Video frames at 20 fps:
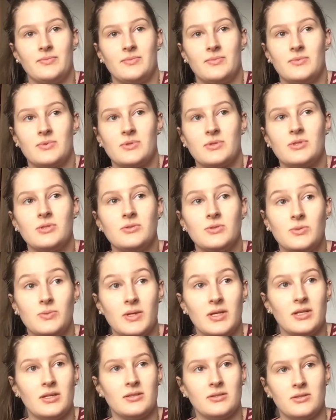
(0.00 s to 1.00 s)
to
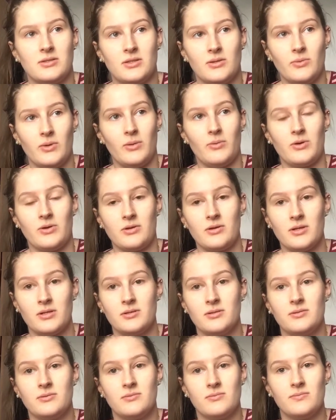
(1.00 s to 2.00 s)
Sweden, so we were,
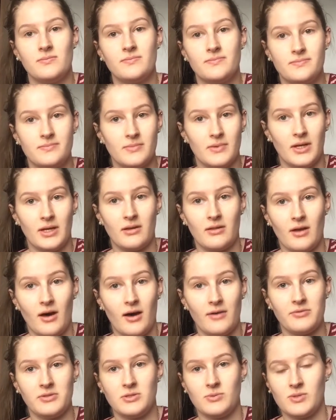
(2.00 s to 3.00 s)
like, the
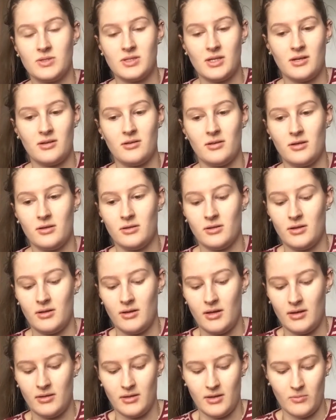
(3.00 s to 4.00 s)
office was here in London,
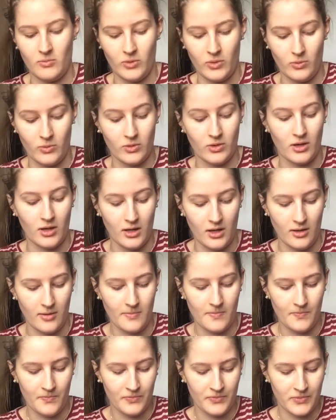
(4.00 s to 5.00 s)
and then we would call
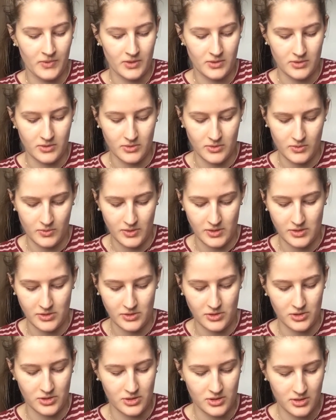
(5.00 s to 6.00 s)
to
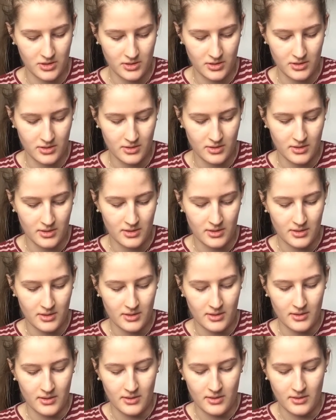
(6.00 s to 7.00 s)
Swedish
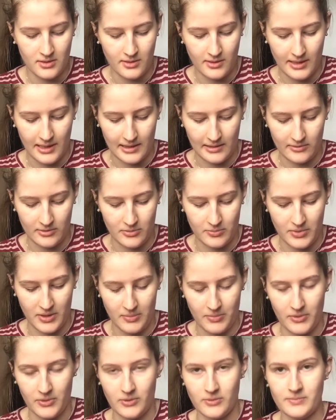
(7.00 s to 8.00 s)
elder
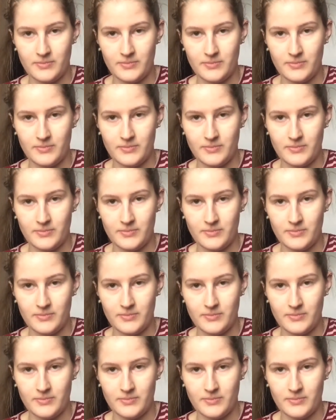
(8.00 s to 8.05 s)
people,